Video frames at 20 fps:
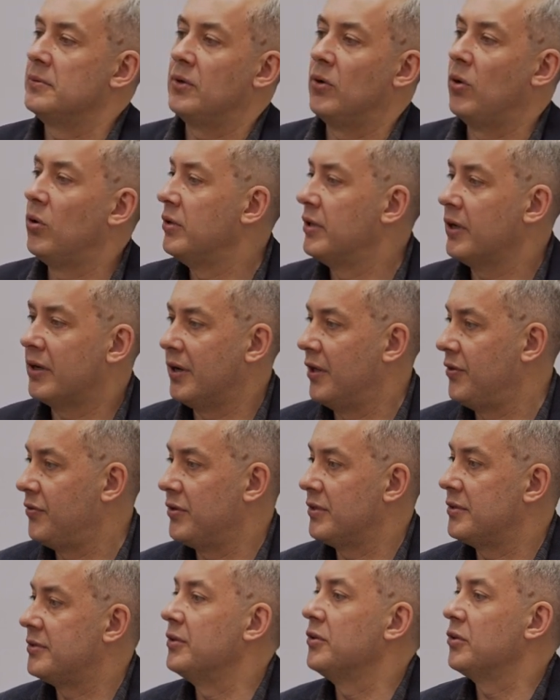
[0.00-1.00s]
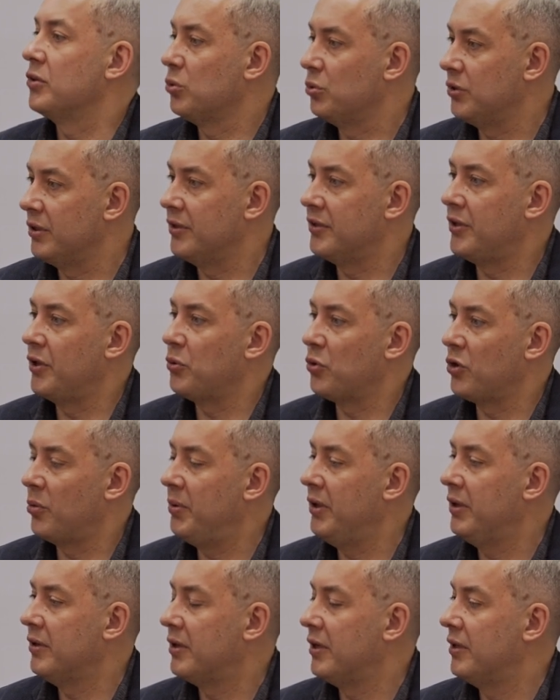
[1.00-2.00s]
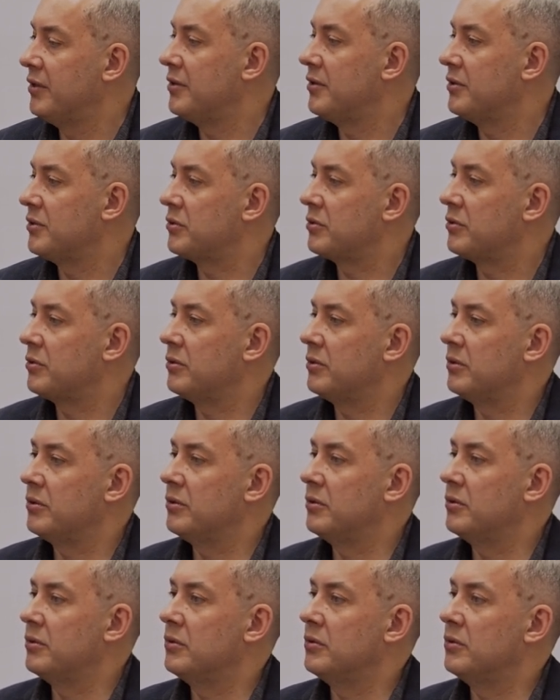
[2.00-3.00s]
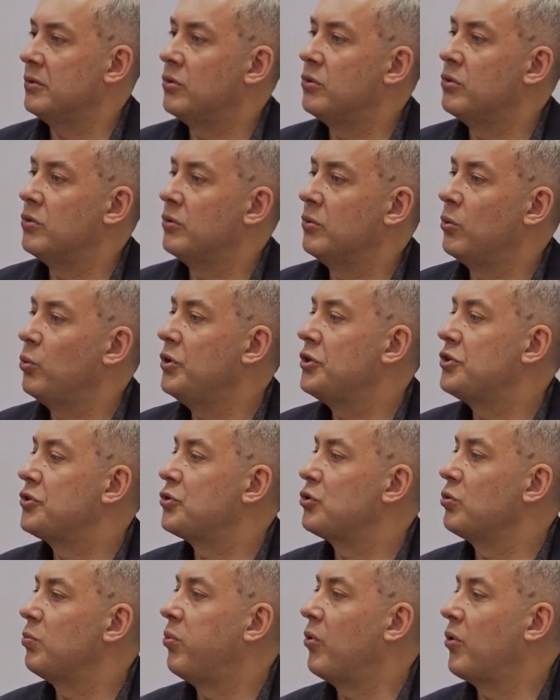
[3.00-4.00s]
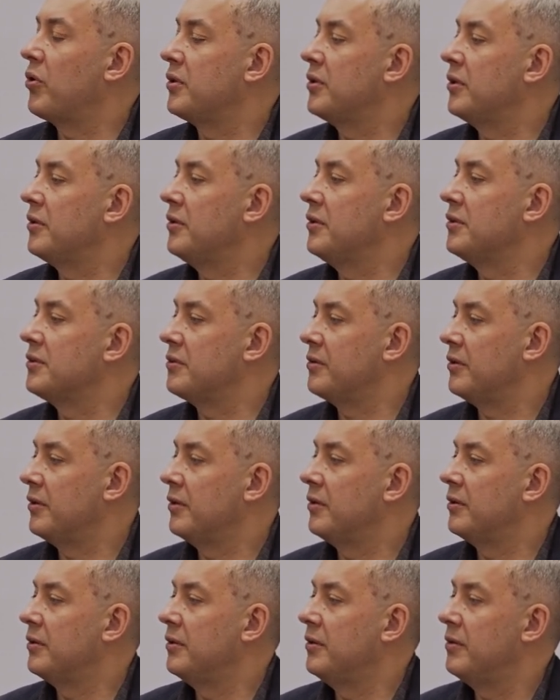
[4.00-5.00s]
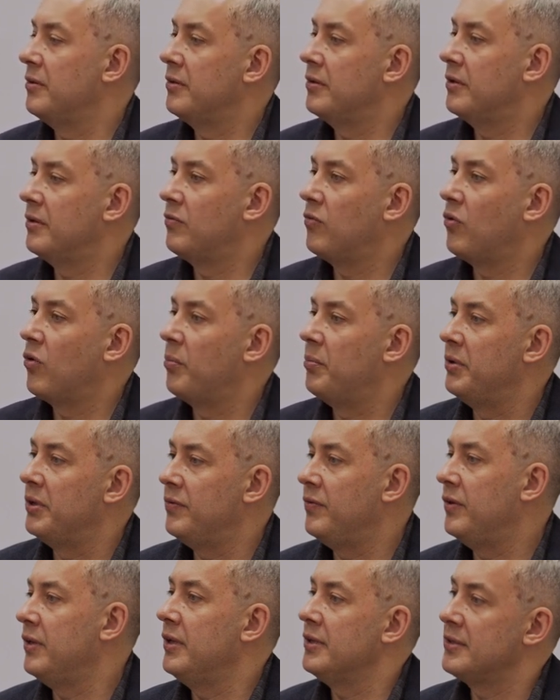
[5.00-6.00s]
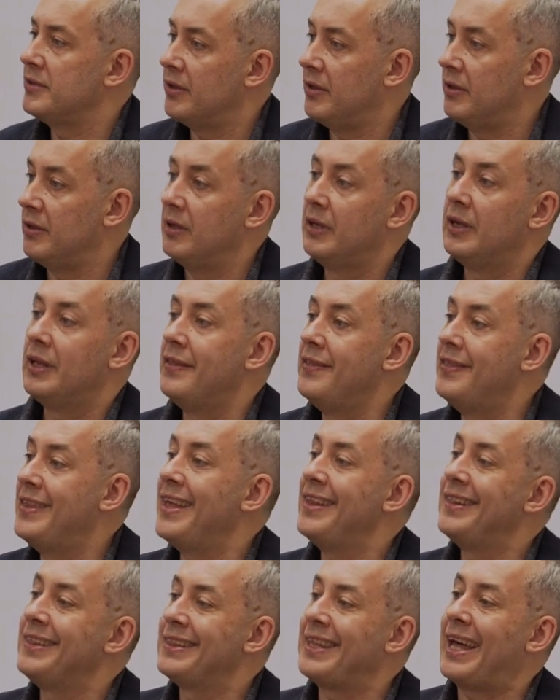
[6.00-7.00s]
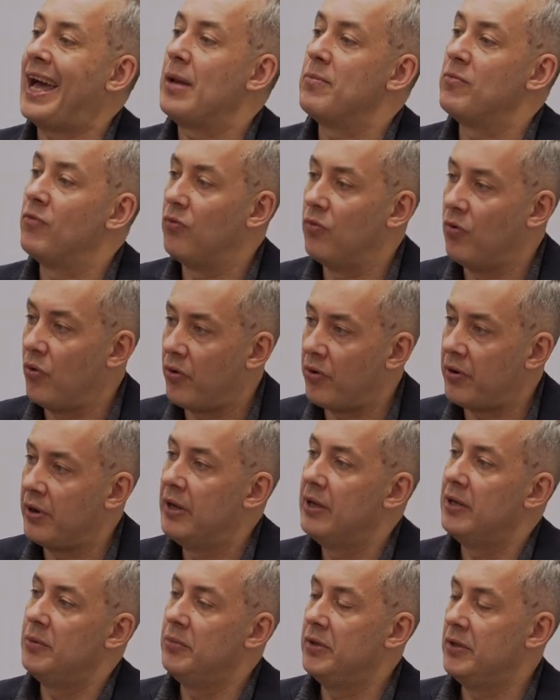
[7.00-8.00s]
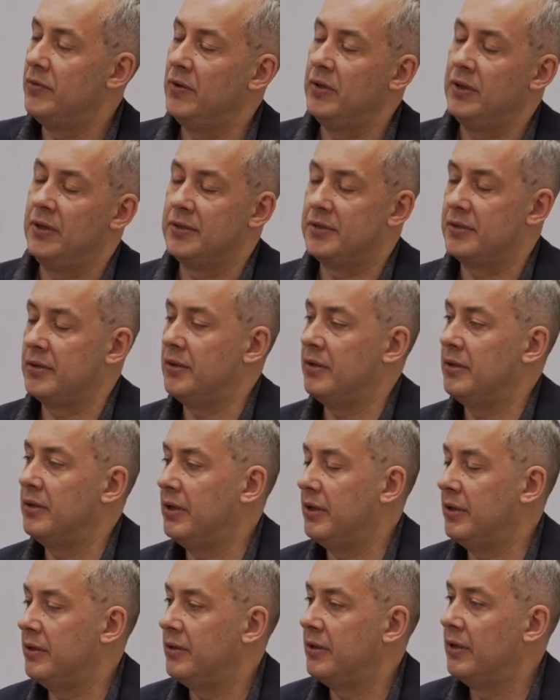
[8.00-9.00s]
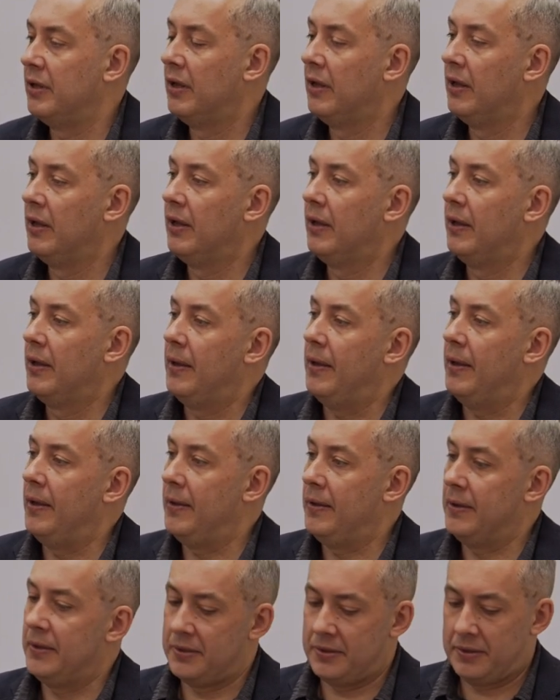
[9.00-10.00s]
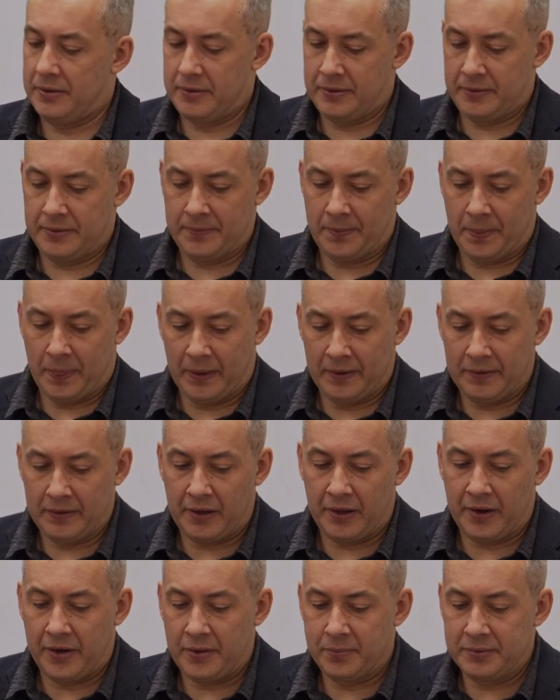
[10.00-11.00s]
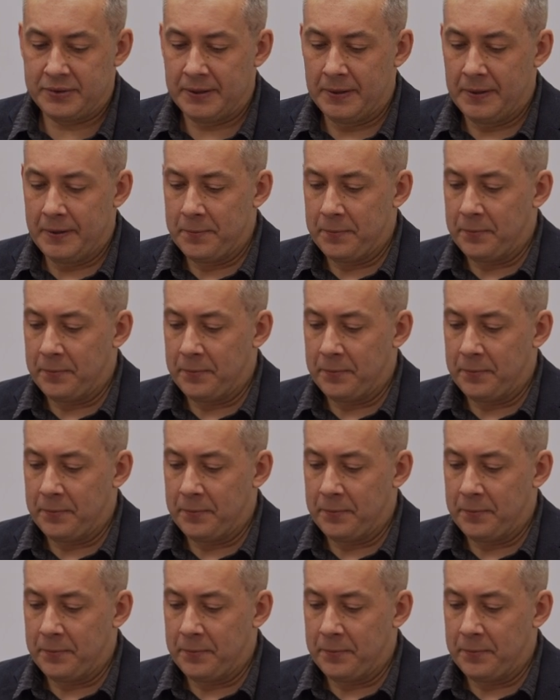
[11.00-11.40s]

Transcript: all the countries, including the European countries, uh, which supported Israel in the war between Israel 10-time war between Israel and, and, uh, and Arabs.